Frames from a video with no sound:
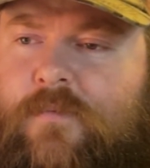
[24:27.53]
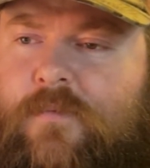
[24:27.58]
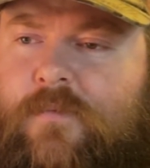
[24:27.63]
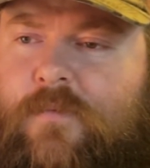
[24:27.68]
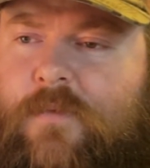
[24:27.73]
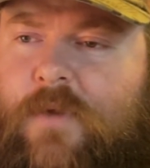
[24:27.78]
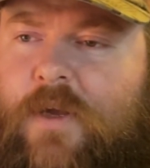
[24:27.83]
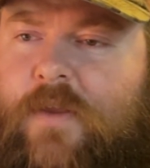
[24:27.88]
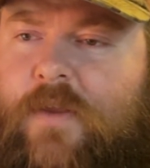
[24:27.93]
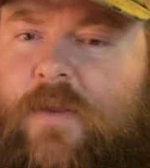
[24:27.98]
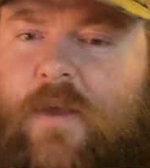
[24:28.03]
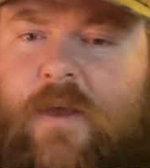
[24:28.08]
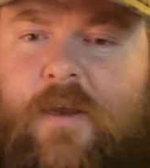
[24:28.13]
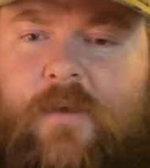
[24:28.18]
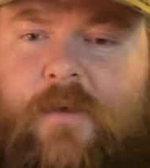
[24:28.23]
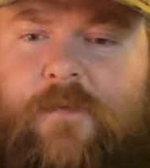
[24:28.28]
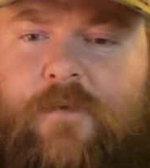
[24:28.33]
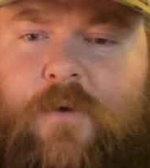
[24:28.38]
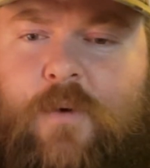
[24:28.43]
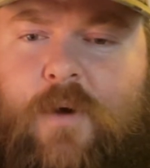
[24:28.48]
And then
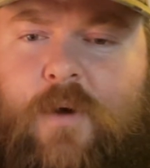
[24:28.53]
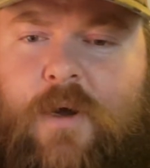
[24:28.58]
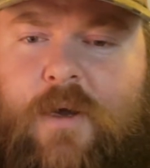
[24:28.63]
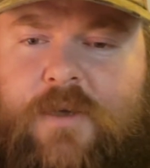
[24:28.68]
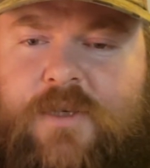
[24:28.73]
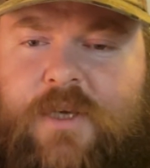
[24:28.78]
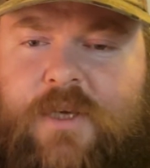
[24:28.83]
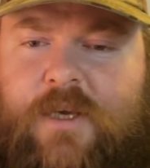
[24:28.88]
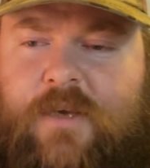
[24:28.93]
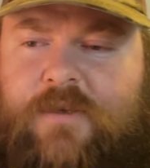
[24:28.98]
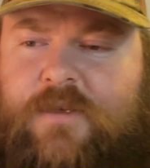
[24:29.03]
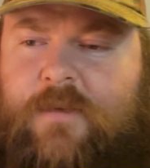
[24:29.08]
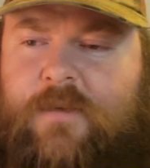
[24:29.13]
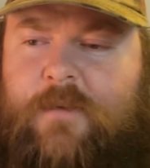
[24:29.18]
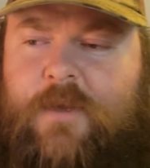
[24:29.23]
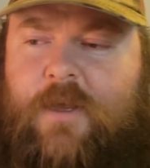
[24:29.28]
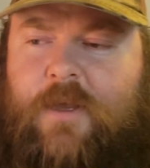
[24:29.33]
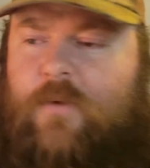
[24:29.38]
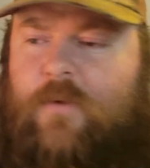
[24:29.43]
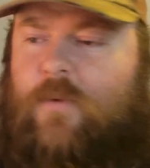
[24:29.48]
if you check out some
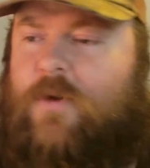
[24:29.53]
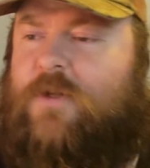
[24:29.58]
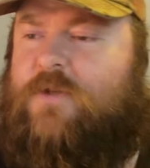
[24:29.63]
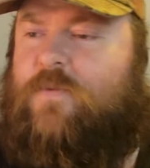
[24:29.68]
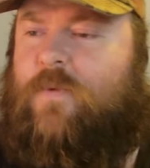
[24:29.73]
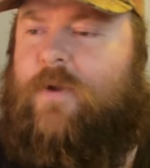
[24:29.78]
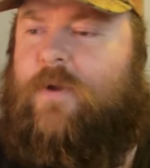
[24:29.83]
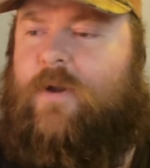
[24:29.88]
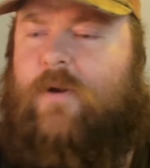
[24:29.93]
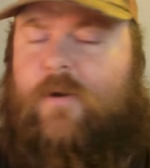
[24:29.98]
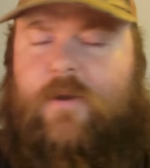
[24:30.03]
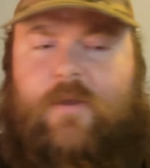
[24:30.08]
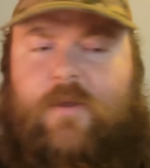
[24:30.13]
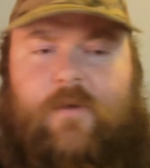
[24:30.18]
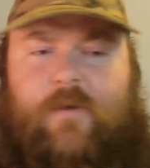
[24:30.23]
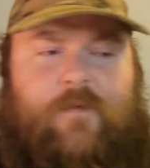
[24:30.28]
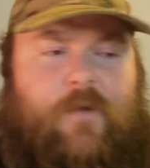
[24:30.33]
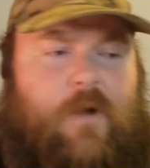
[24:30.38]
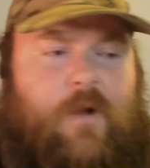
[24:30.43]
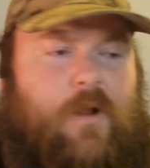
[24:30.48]
of the other ones we are
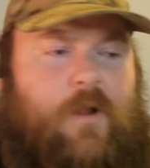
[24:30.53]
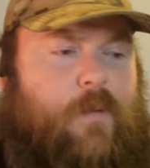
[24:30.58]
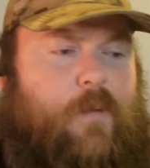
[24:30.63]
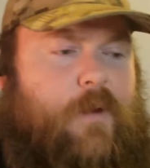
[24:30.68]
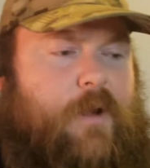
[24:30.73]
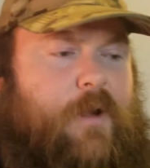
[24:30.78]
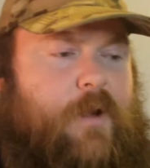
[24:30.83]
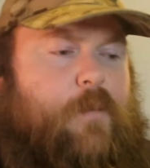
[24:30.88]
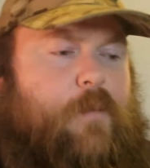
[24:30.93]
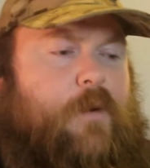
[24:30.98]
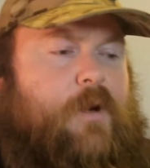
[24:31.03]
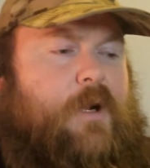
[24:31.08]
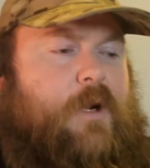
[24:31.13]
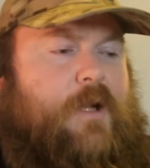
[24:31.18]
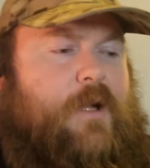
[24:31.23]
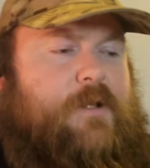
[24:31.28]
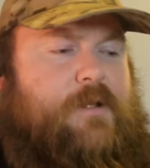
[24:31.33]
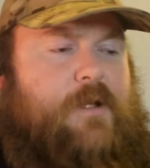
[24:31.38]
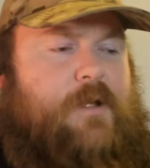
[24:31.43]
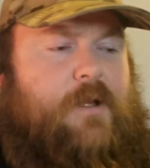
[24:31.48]
either following or we're
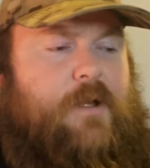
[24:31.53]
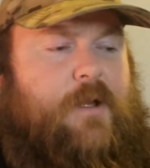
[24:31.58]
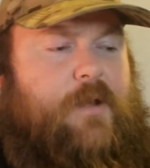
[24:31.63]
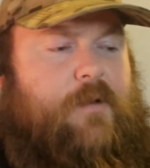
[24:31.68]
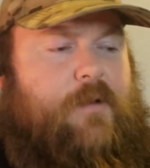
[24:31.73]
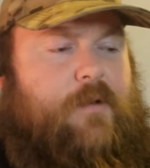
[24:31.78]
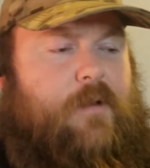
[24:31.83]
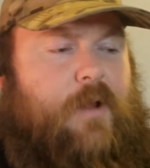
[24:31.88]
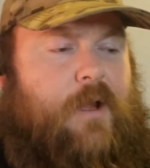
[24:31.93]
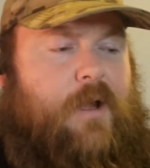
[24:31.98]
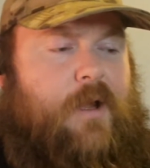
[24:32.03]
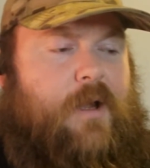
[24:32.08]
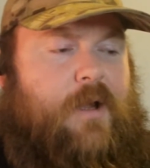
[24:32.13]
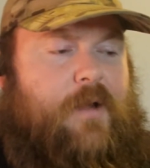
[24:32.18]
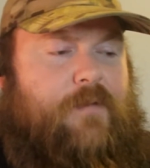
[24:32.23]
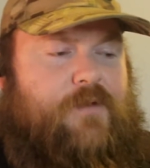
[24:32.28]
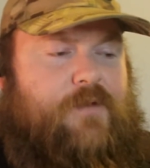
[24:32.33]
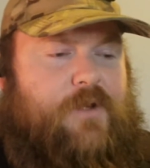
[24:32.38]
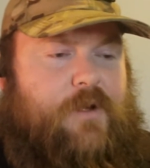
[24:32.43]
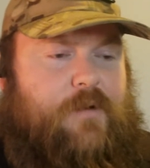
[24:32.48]
constantly in their
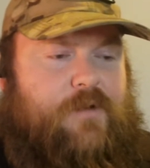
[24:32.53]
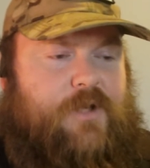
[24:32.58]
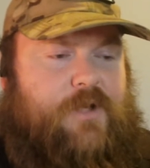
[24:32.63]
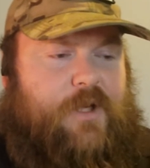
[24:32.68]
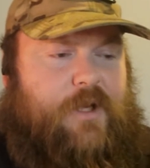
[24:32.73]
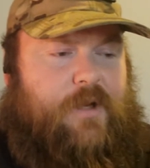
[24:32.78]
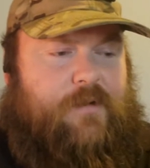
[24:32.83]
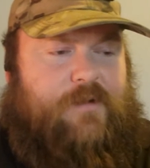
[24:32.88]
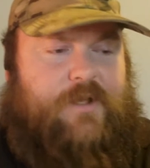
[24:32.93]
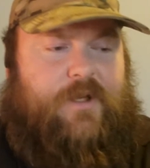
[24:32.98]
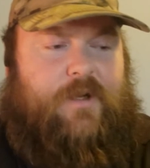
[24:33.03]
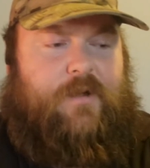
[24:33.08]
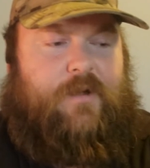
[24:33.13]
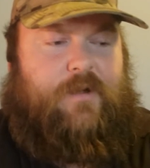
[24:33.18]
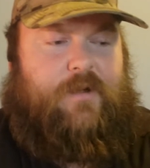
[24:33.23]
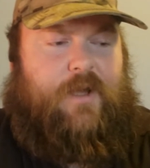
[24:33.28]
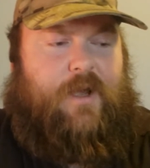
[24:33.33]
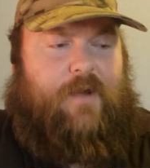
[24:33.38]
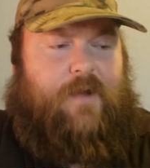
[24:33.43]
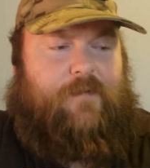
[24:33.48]
lives, you know, check out
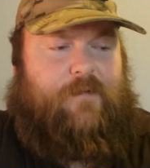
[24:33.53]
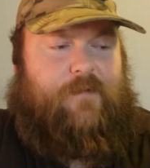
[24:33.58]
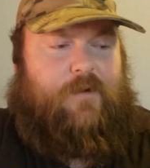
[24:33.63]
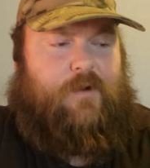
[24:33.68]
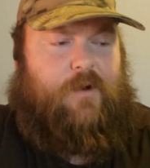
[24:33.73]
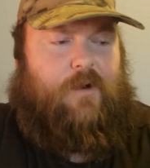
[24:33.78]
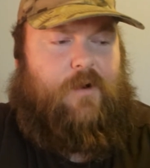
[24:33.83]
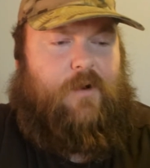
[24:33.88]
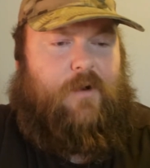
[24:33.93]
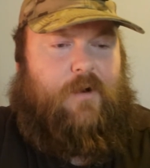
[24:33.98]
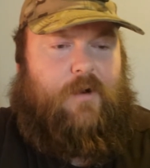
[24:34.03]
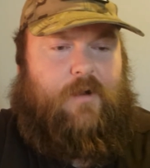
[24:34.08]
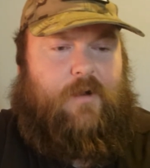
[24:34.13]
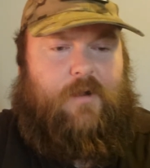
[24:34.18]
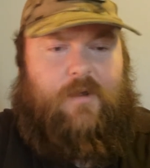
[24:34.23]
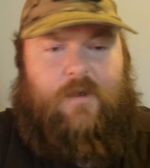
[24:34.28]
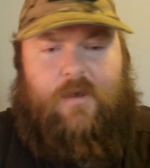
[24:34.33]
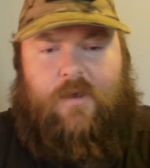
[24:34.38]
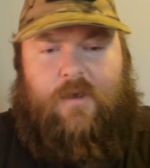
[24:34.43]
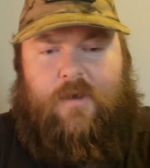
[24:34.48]
DLD After Dark,
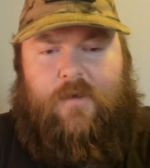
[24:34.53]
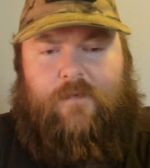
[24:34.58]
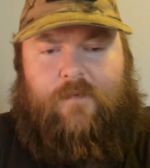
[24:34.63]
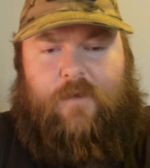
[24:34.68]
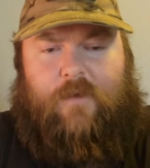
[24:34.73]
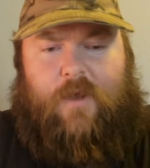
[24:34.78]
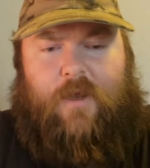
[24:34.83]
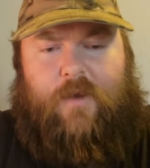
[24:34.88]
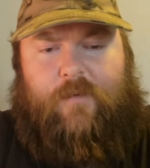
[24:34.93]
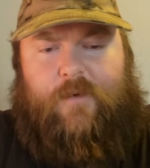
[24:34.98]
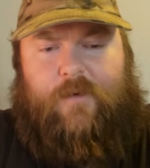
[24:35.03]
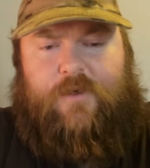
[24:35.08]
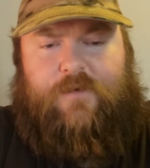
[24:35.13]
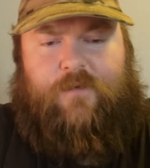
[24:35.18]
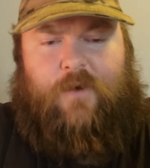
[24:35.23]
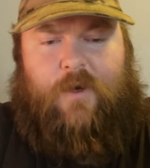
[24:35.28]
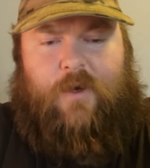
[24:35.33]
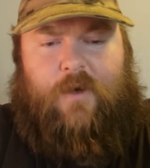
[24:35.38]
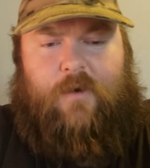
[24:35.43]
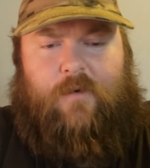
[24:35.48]
Flying Rich
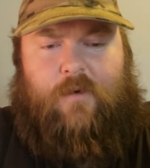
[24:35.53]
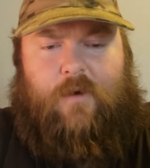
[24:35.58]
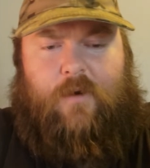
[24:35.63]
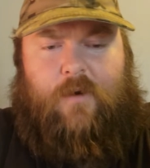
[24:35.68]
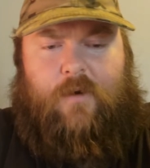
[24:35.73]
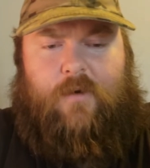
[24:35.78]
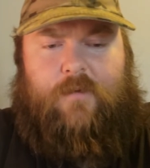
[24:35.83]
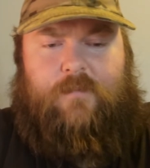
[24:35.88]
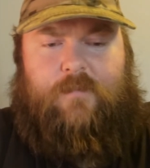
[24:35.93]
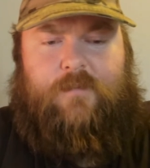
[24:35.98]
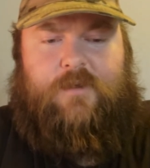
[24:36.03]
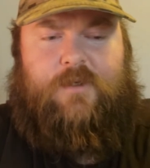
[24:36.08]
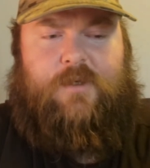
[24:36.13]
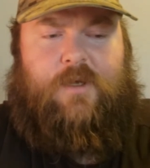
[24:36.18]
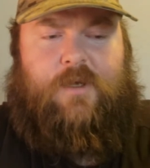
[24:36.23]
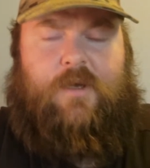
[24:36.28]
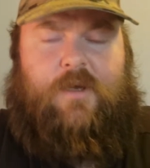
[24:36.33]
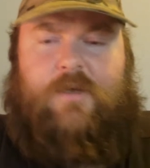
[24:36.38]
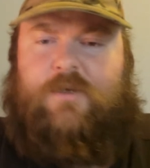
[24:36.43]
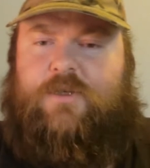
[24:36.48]
Firearms,
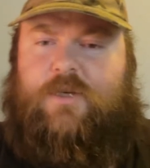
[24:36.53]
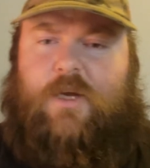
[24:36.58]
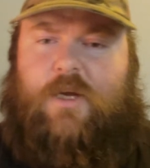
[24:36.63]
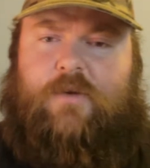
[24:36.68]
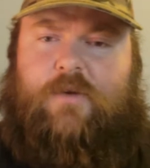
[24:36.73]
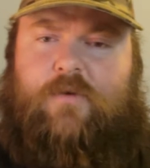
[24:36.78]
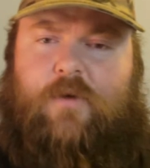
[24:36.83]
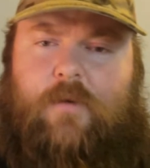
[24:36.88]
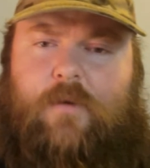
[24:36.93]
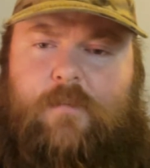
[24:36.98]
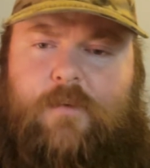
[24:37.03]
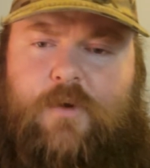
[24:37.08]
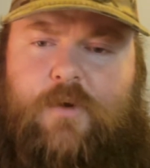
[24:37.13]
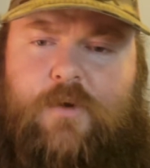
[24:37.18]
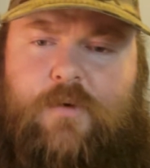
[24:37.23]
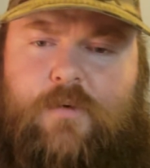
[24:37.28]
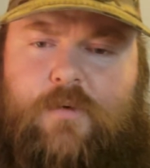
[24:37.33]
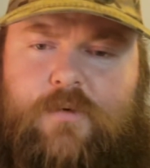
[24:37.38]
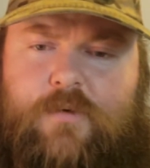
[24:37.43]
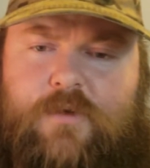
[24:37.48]
John Crump
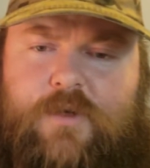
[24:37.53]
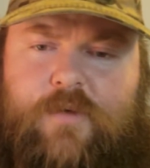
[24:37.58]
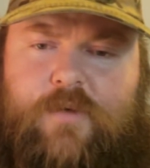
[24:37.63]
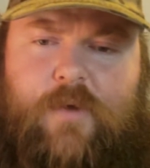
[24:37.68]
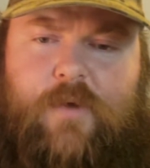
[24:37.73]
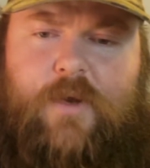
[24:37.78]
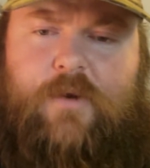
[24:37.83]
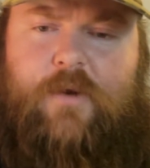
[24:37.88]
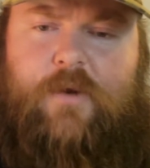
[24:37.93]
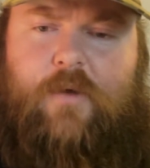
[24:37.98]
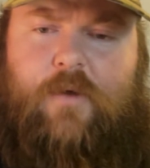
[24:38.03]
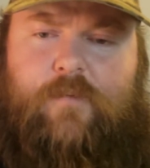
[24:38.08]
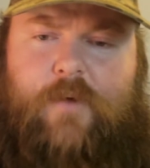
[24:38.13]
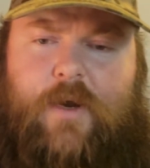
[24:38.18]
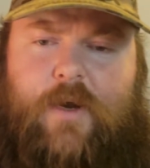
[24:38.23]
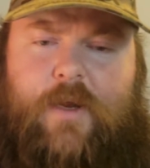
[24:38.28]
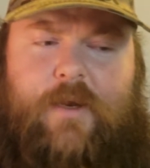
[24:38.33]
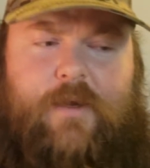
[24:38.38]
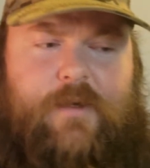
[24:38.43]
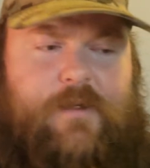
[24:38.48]
News, and Red Dawn
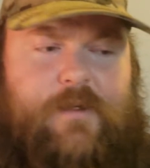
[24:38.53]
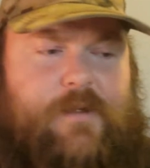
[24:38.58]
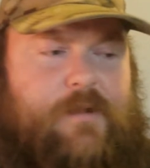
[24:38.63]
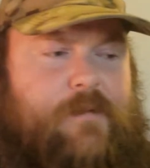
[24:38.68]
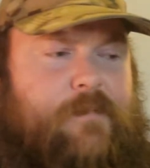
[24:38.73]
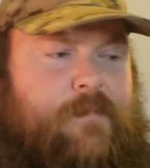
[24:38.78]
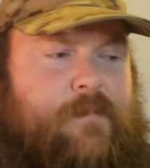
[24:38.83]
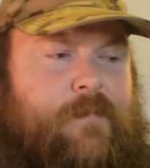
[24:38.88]
Readiness,